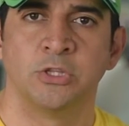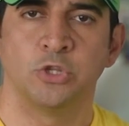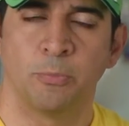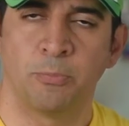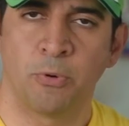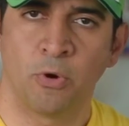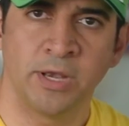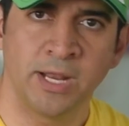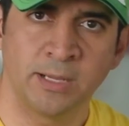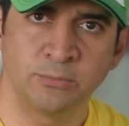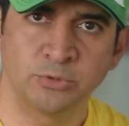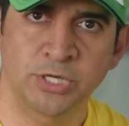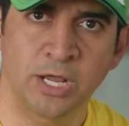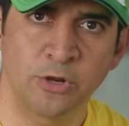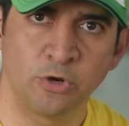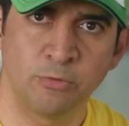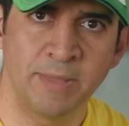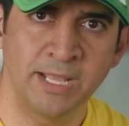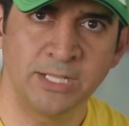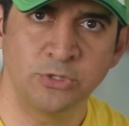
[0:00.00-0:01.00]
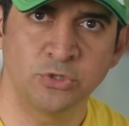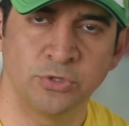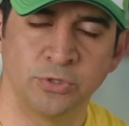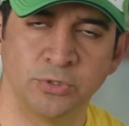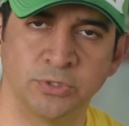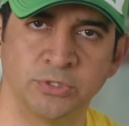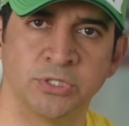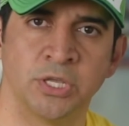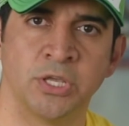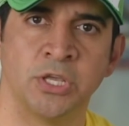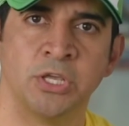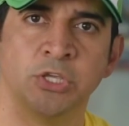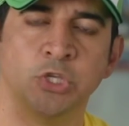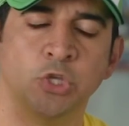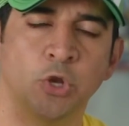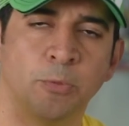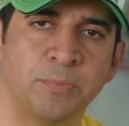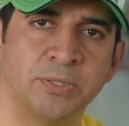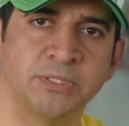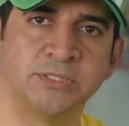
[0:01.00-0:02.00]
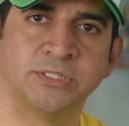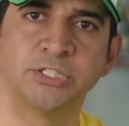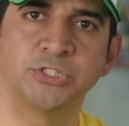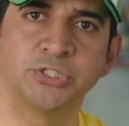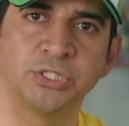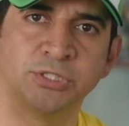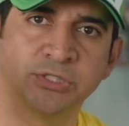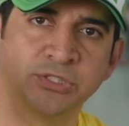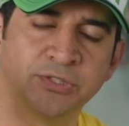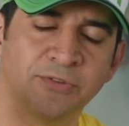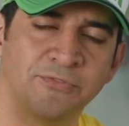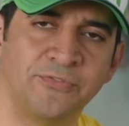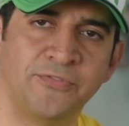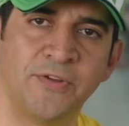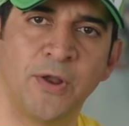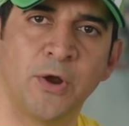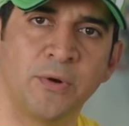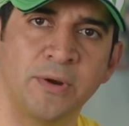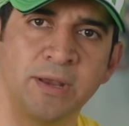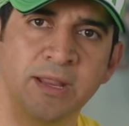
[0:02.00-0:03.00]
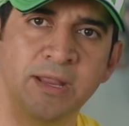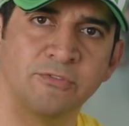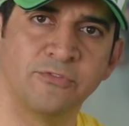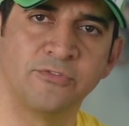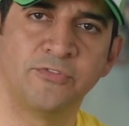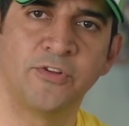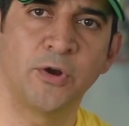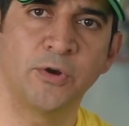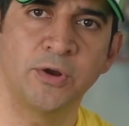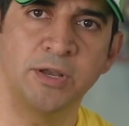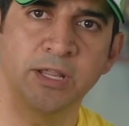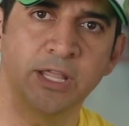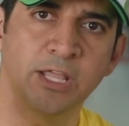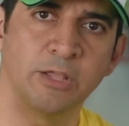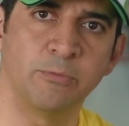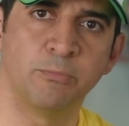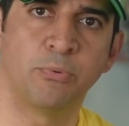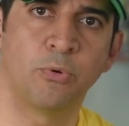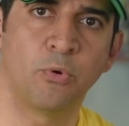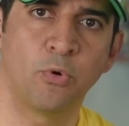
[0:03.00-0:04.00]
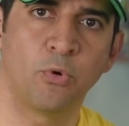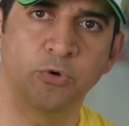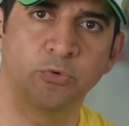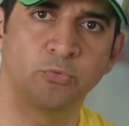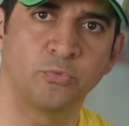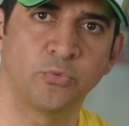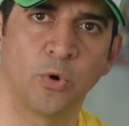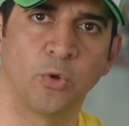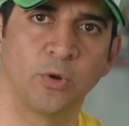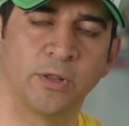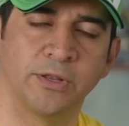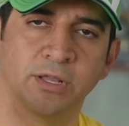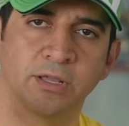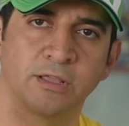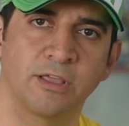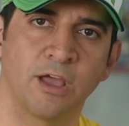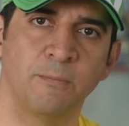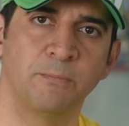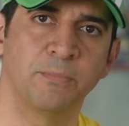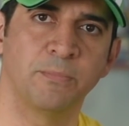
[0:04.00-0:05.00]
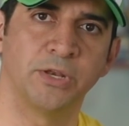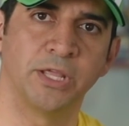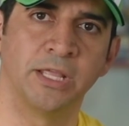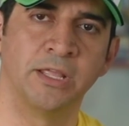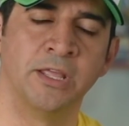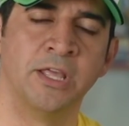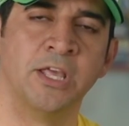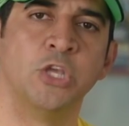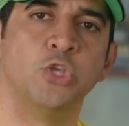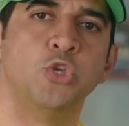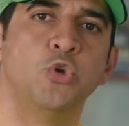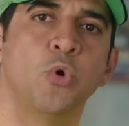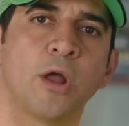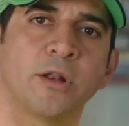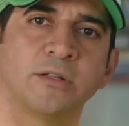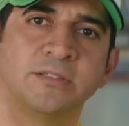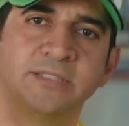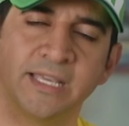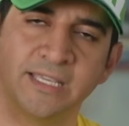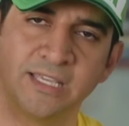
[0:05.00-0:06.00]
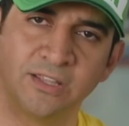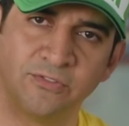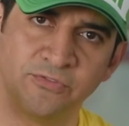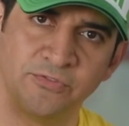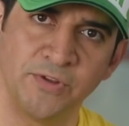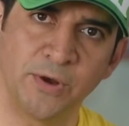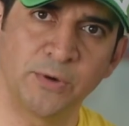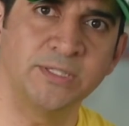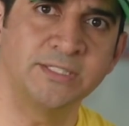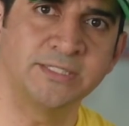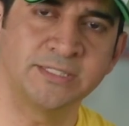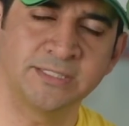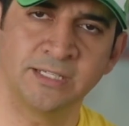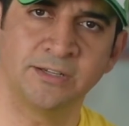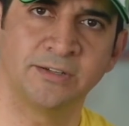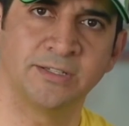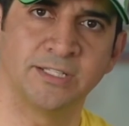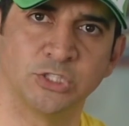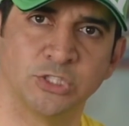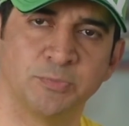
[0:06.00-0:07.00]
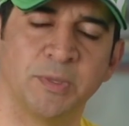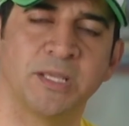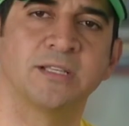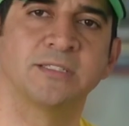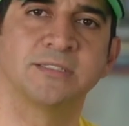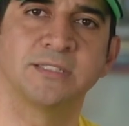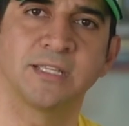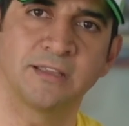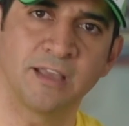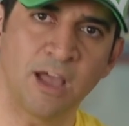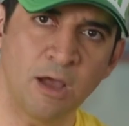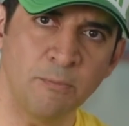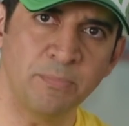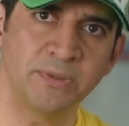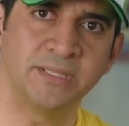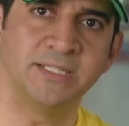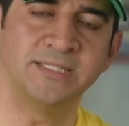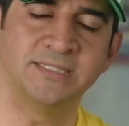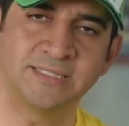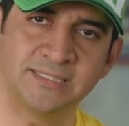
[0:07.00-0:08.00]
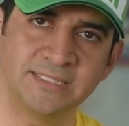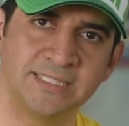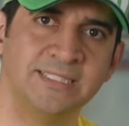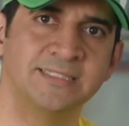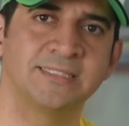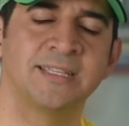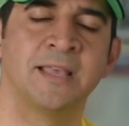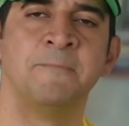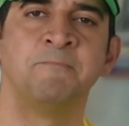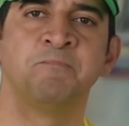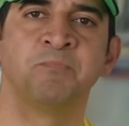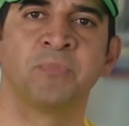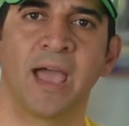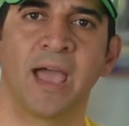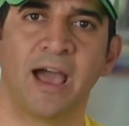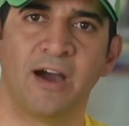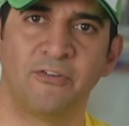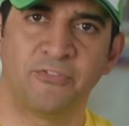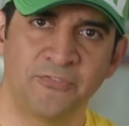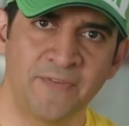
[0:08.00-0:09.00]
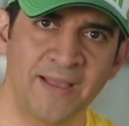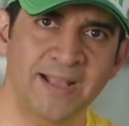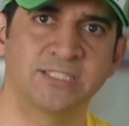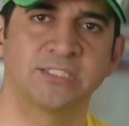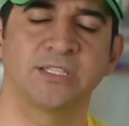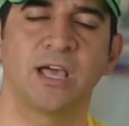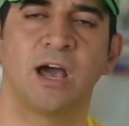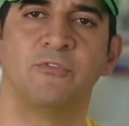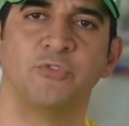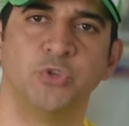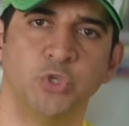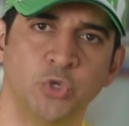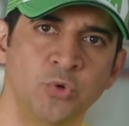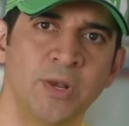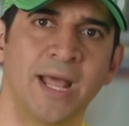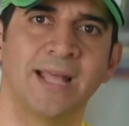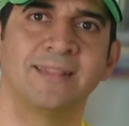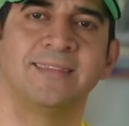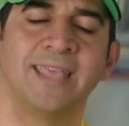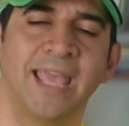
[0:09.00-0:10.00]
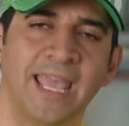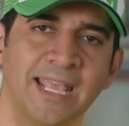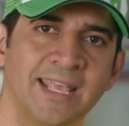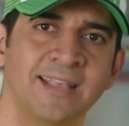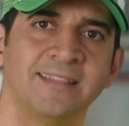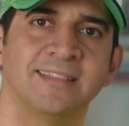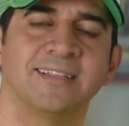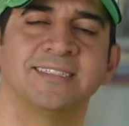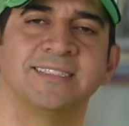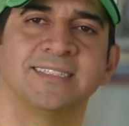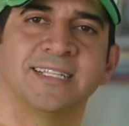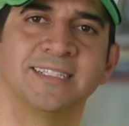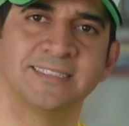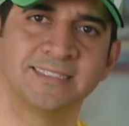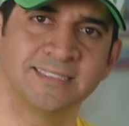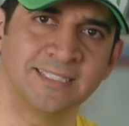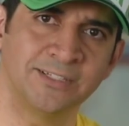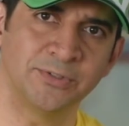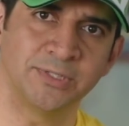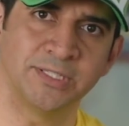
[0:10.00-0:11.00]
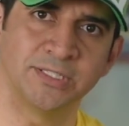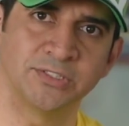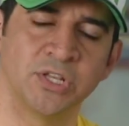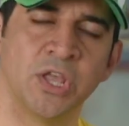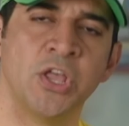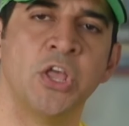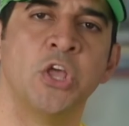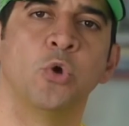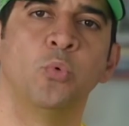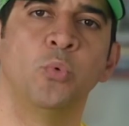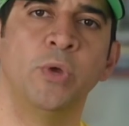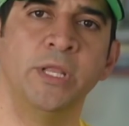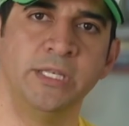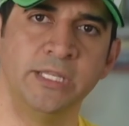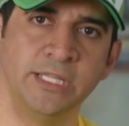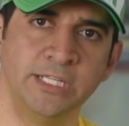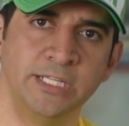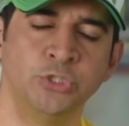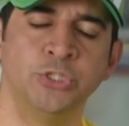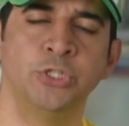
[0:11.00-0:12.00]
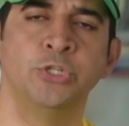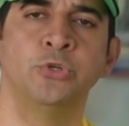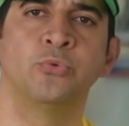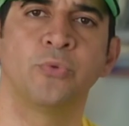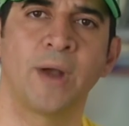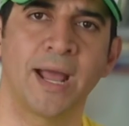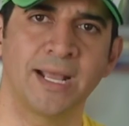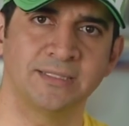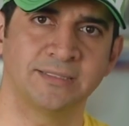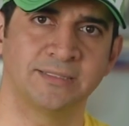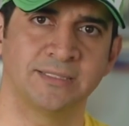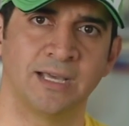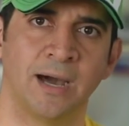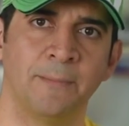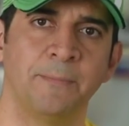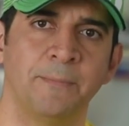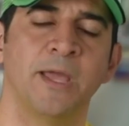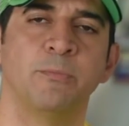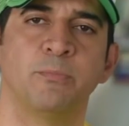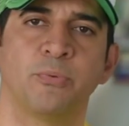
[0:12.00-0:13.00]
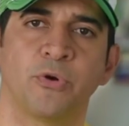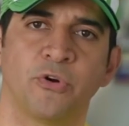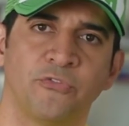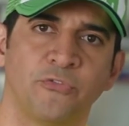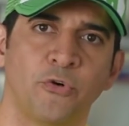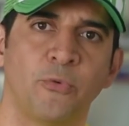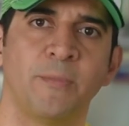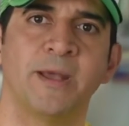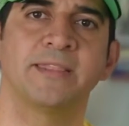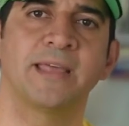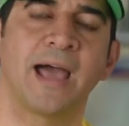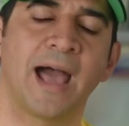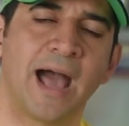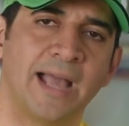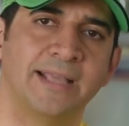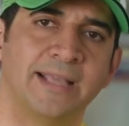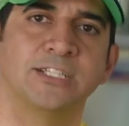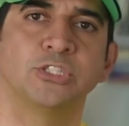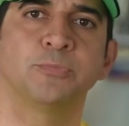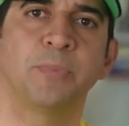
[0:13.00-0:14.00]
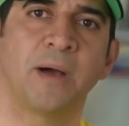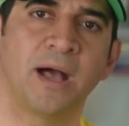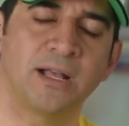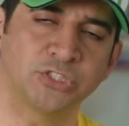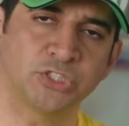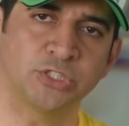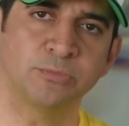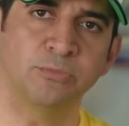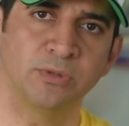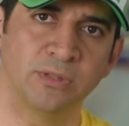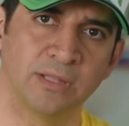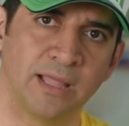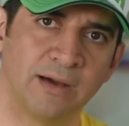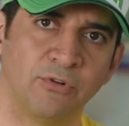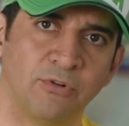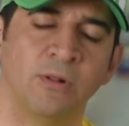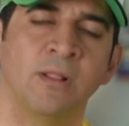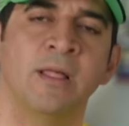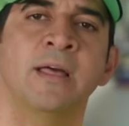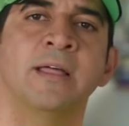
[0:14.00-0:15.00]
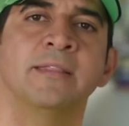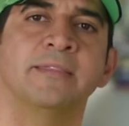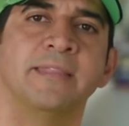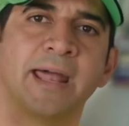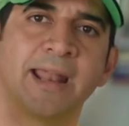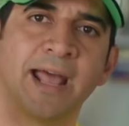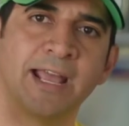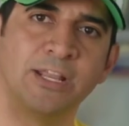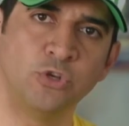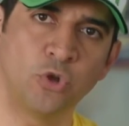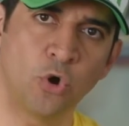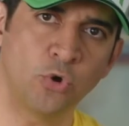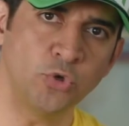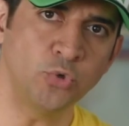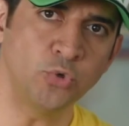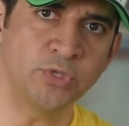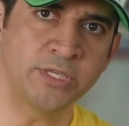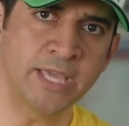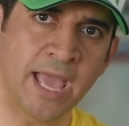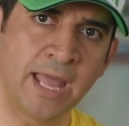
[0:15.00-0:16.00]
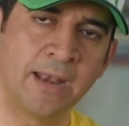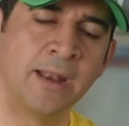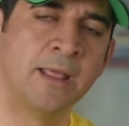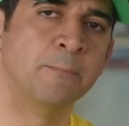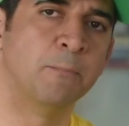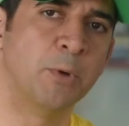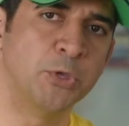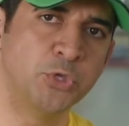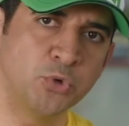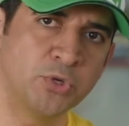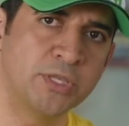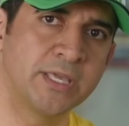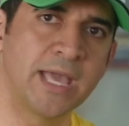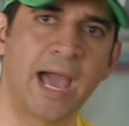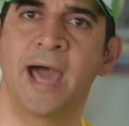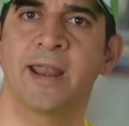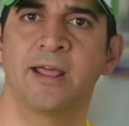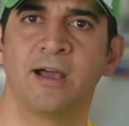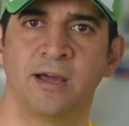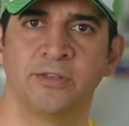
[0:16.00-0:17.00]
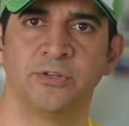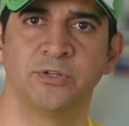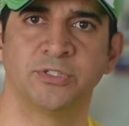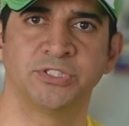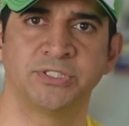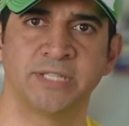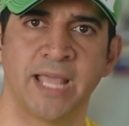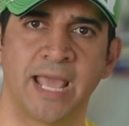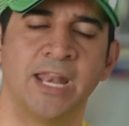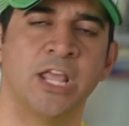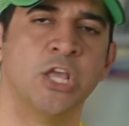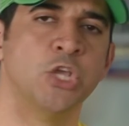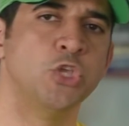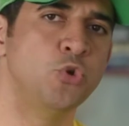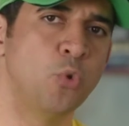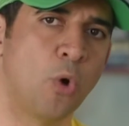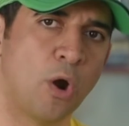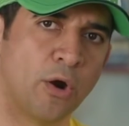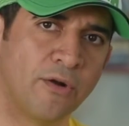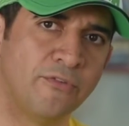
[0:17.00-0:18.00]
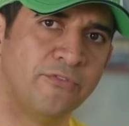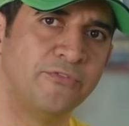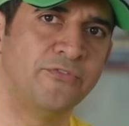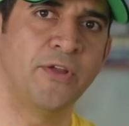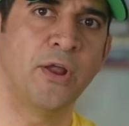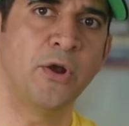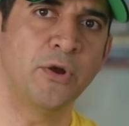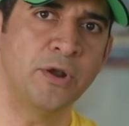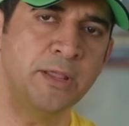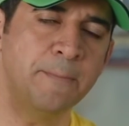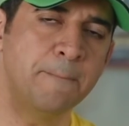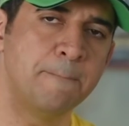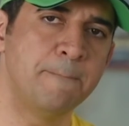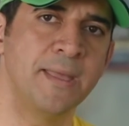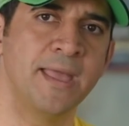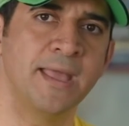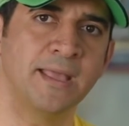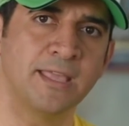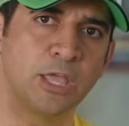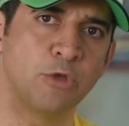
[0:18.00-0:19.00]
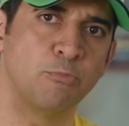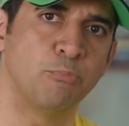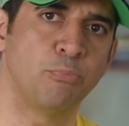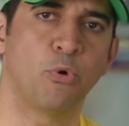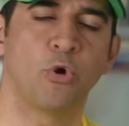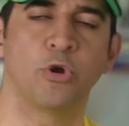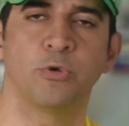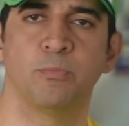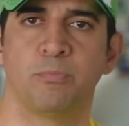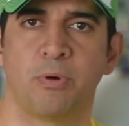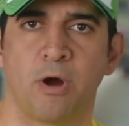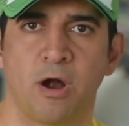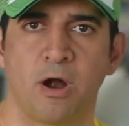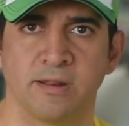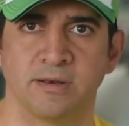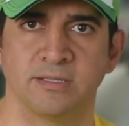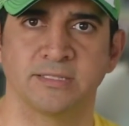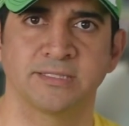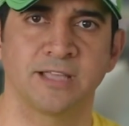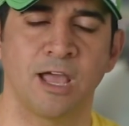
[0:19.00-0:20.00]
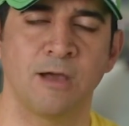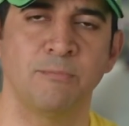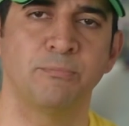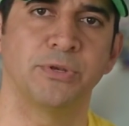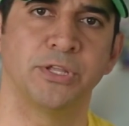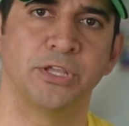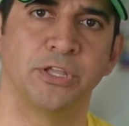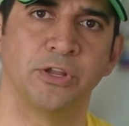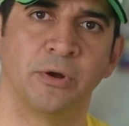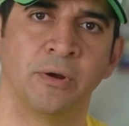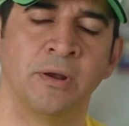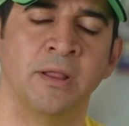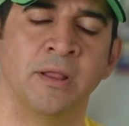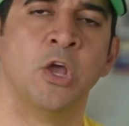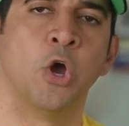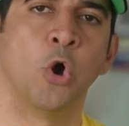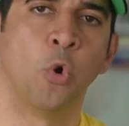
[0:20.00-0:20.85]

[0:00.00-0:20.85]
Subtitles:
The point I'm trying to make to you is your position is a very, very important role in the company. You ought to take it very serious because the company sees effects of you not taking this thing serious. We need you to rise up and perform at the highest possible level that I know you can. But you gotta understand, you are a very big, important part of this company here.